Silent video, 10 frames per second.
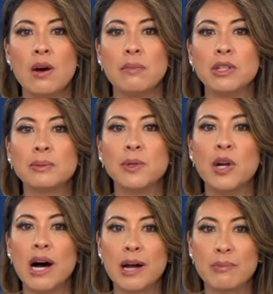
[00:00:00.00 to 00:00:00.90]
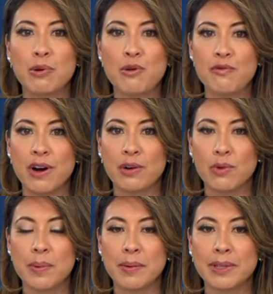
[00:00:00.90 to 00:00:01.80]
Multiple high profile
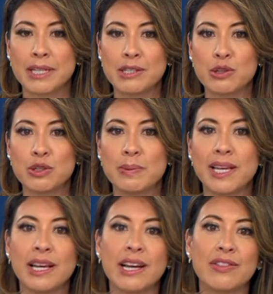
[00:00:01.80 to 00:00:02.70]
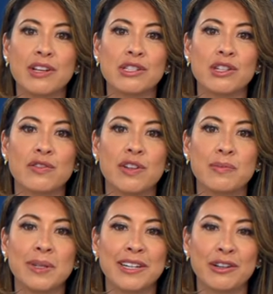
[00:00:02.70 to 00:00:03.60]
Republicans are speaking at the
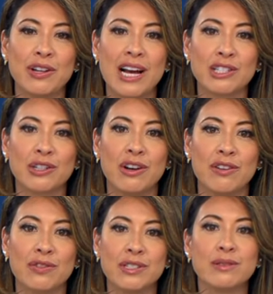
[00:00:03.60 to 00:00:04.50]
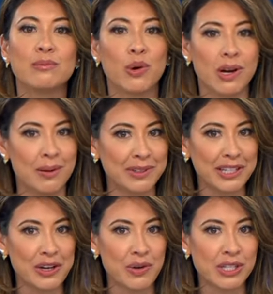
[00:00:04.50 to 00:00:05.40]
Conservative Political Action Conference, more
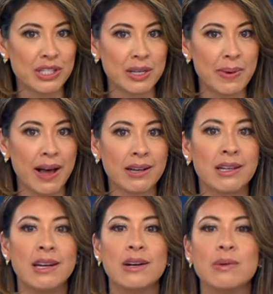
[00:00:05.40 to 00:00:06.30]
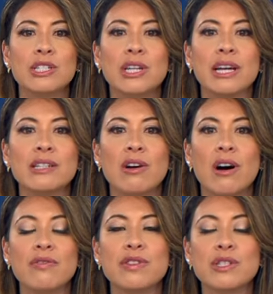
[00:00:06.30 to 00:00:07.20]
commonly known as CPAC, which kicked
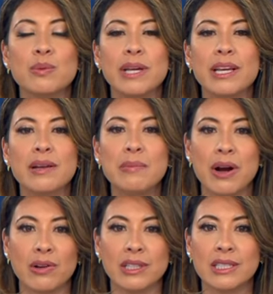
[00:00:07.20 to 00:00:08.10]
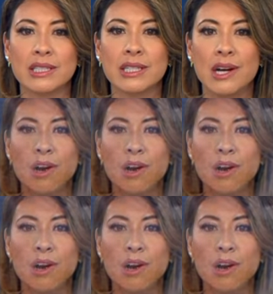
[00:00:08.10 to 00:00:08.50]
off this week in Maryland.